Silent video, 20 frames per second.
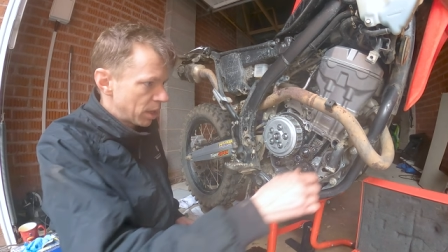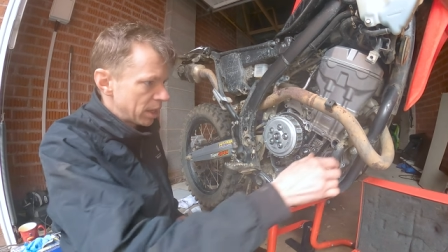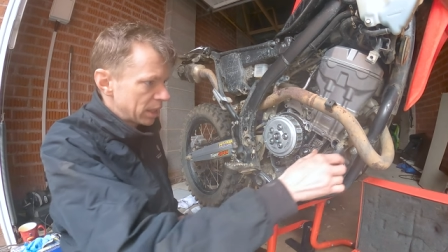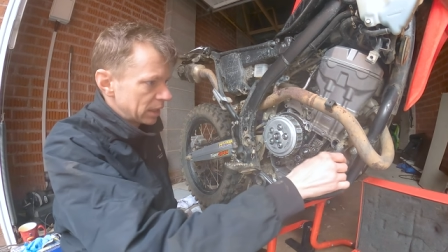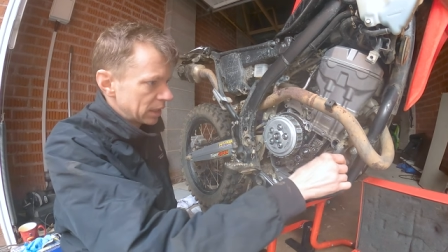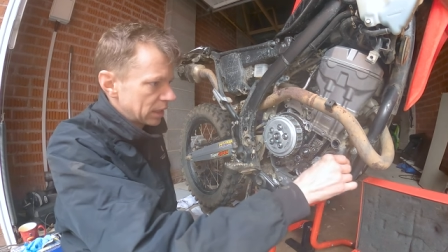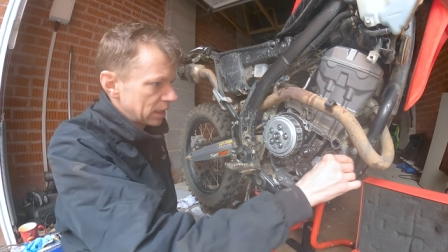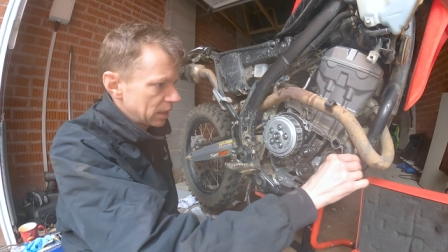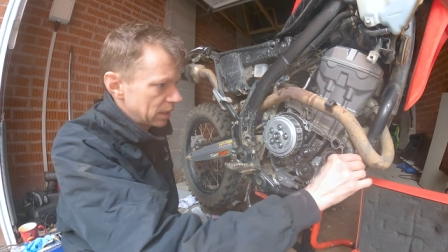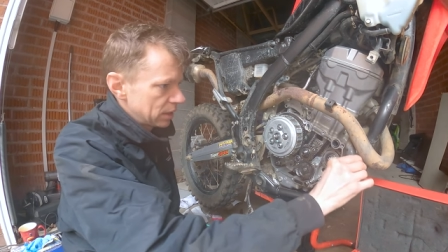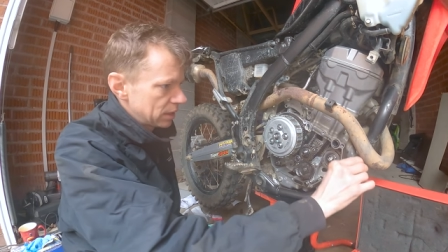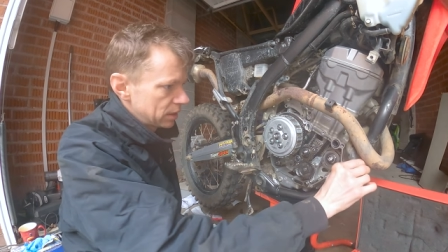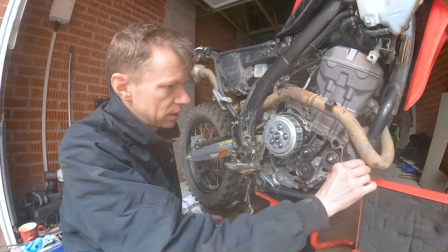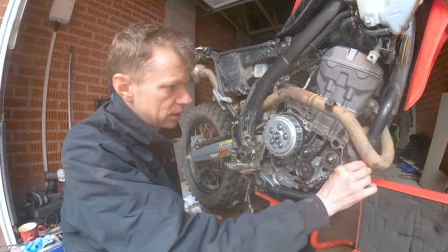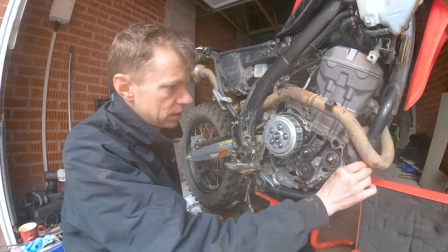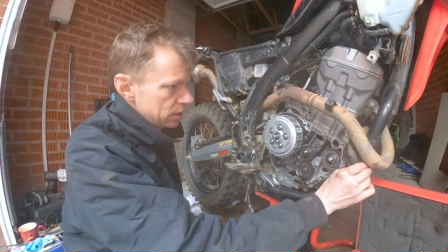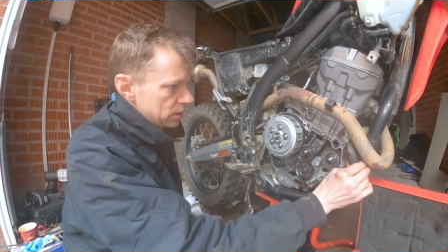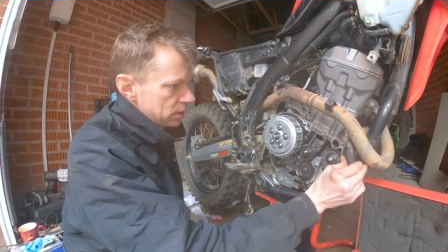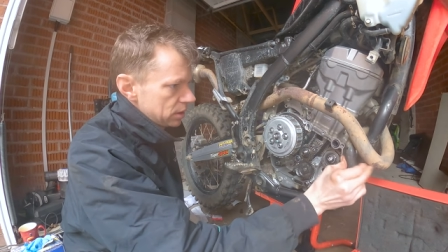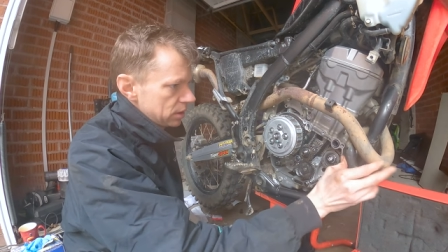bike.
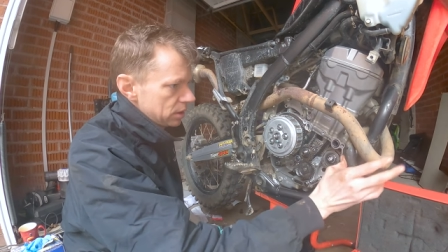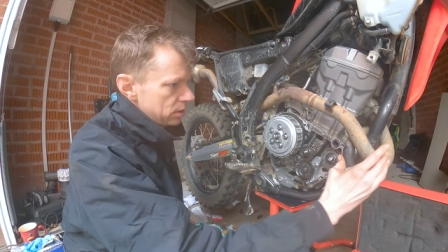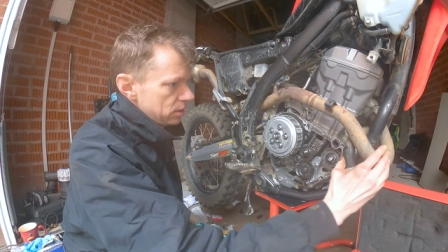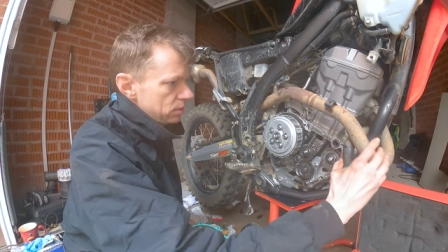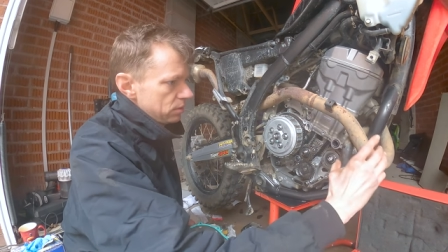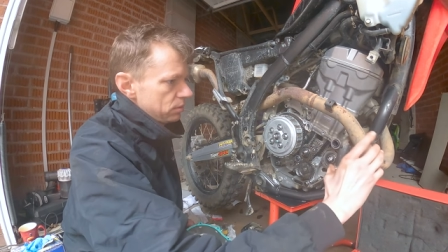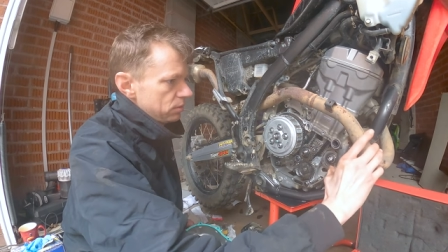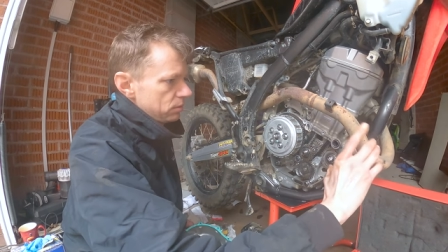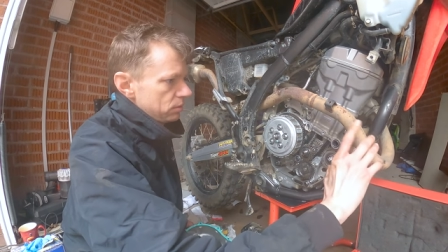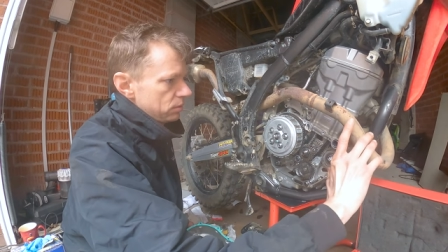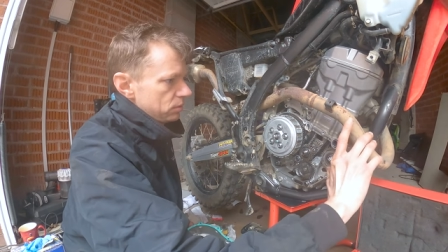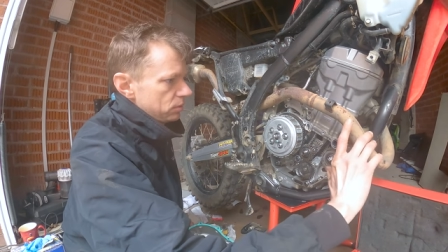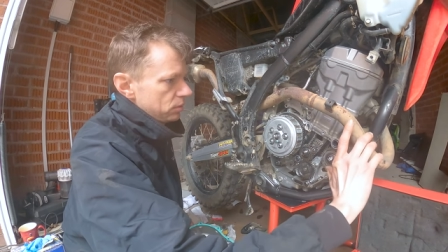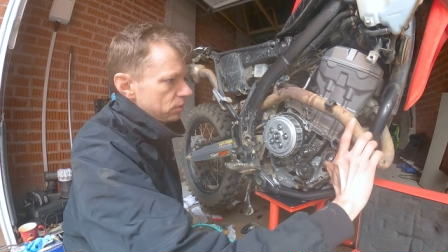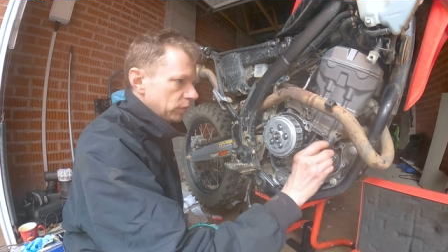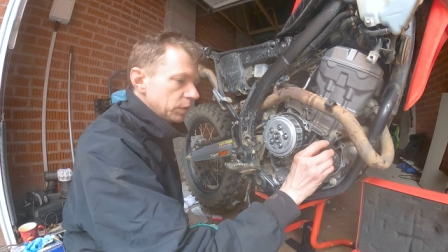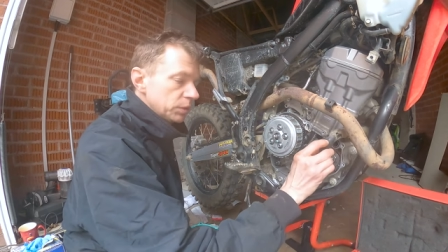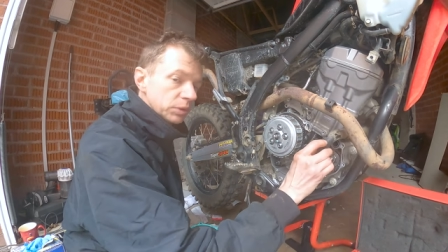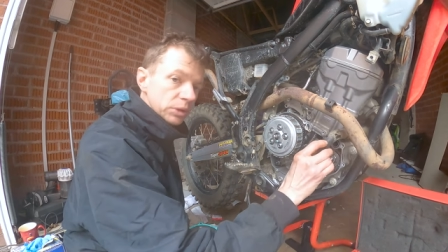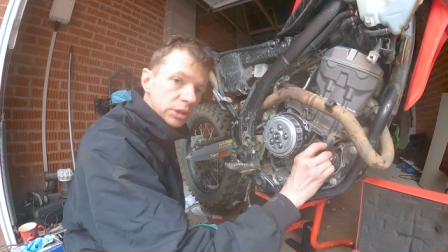So
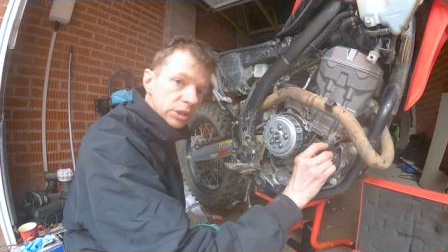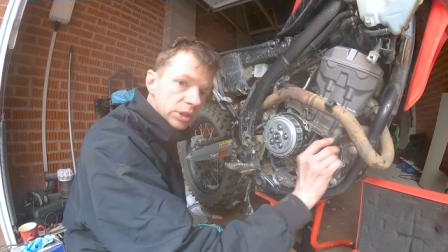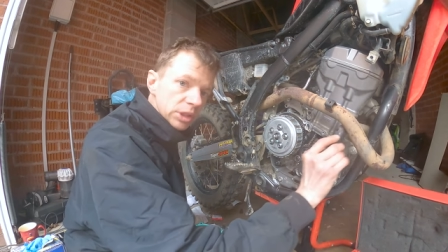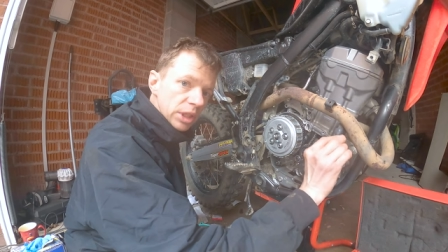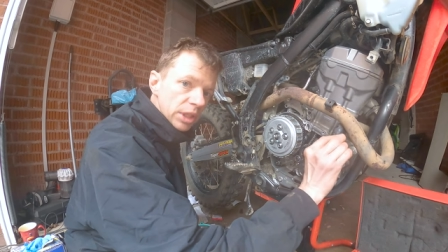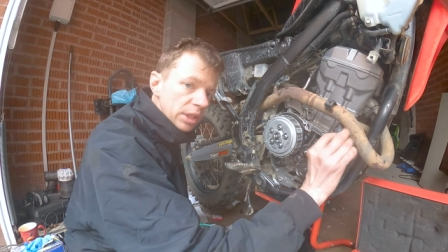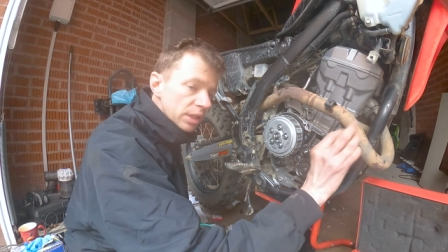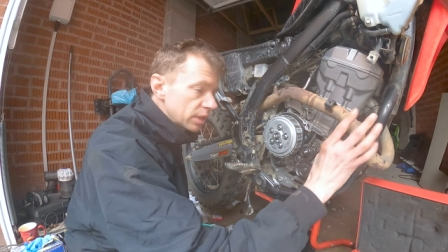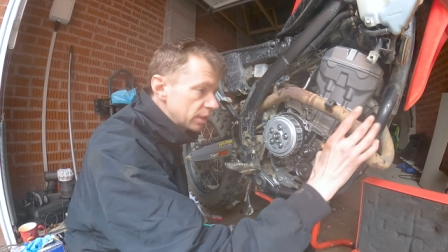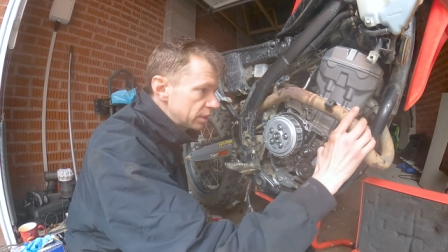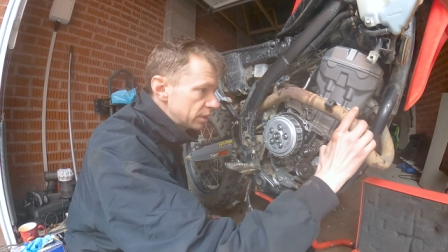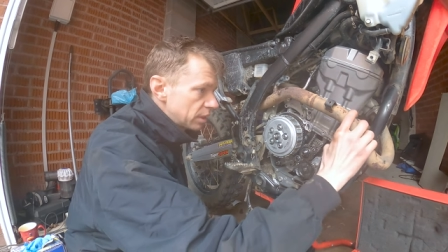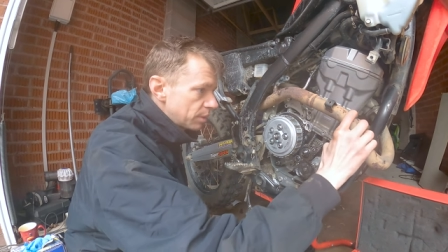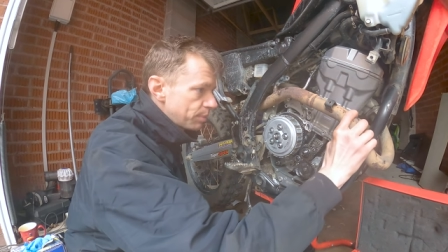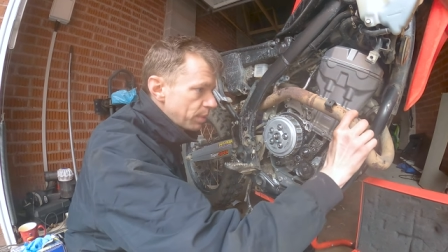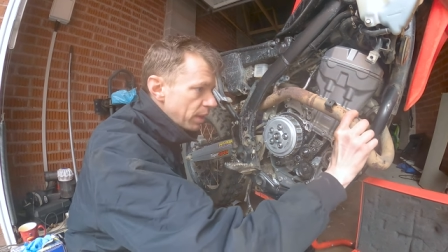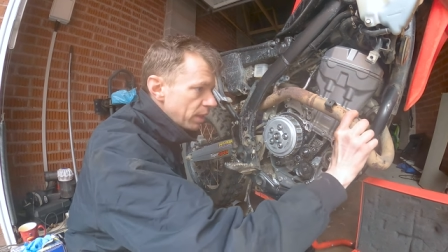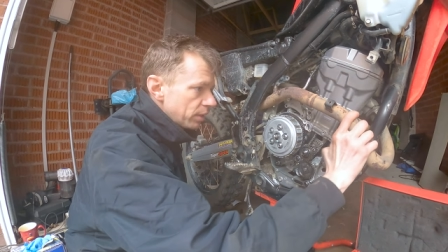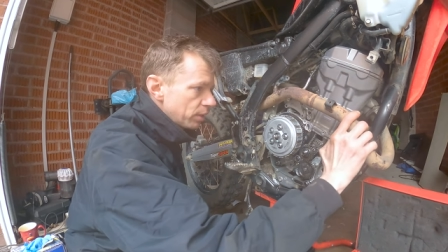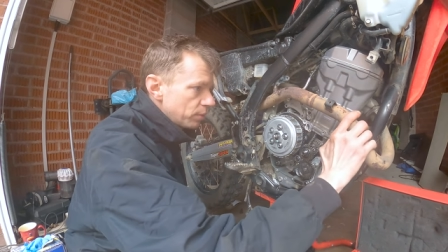we'll just tuck this
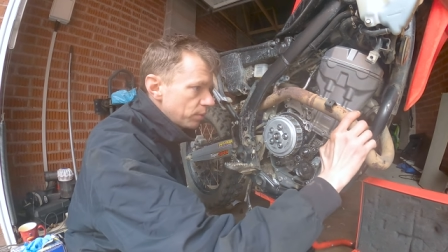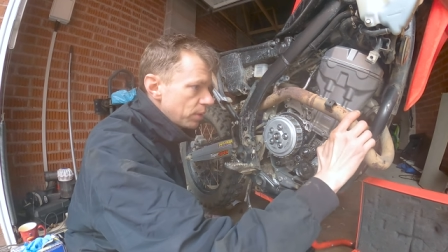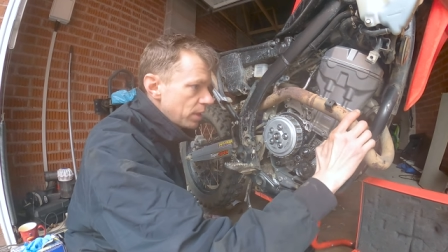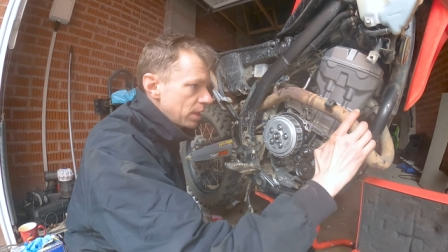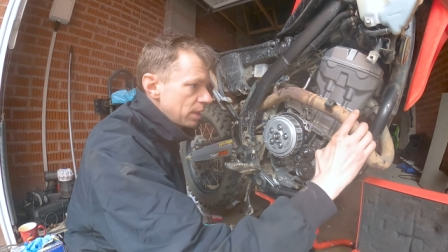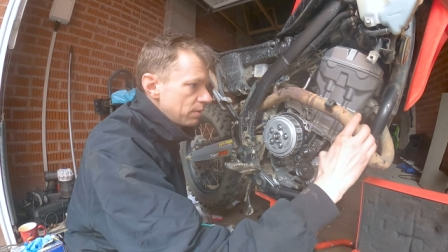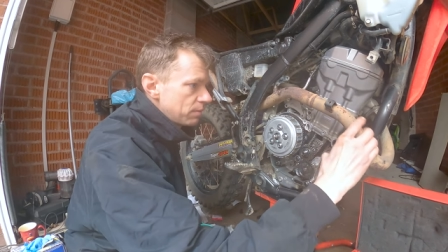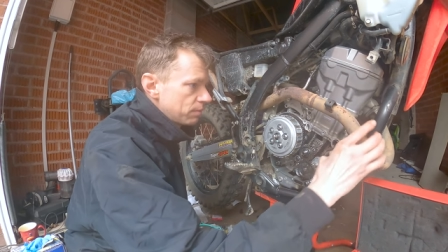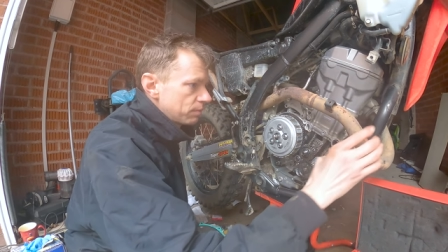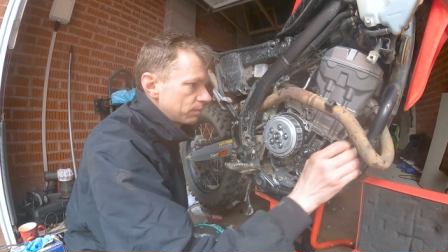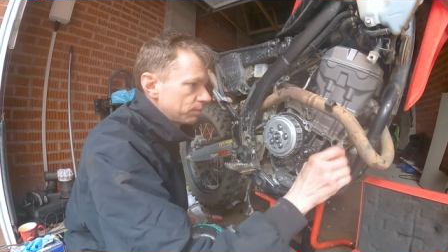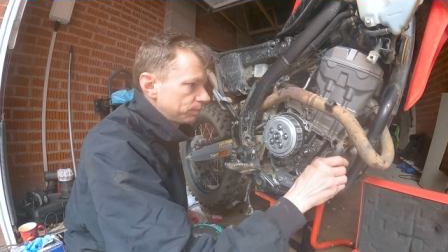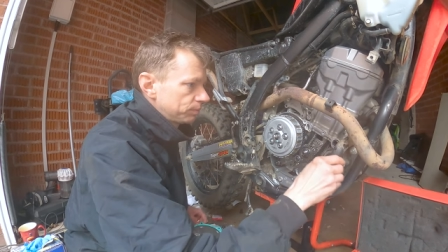up out of the way.